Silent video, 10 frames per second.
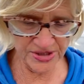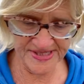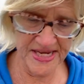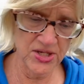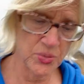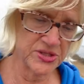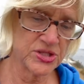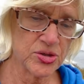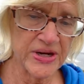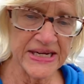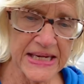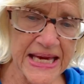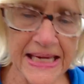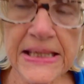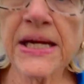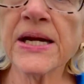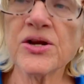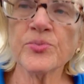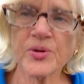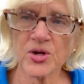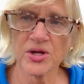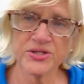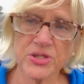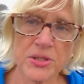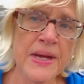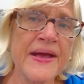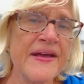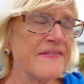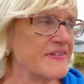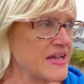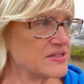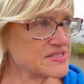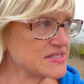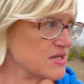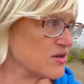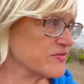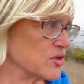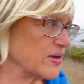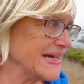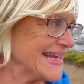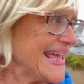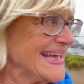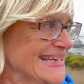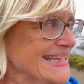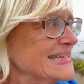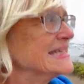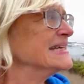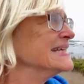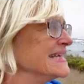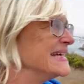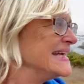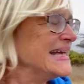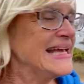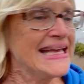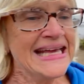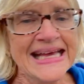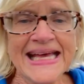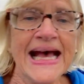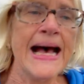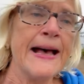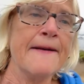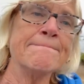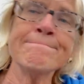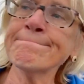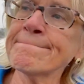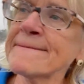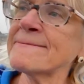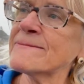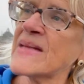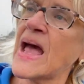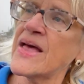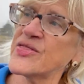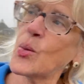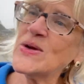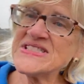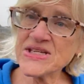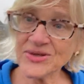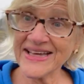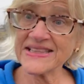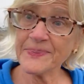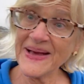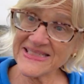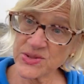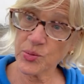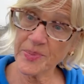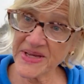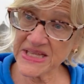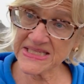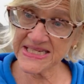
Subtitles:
say you went to the Grand Canyon and you put all your files in there of the Grand Canyon. The ones that you like the best will be at the